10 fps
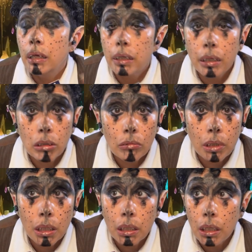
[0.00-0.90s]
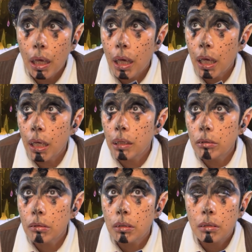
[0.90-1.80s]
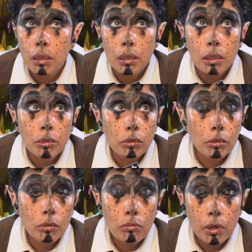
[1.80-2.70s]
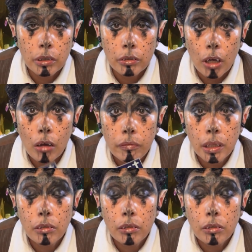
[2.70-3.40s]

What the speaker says: Guess what? As stewards of this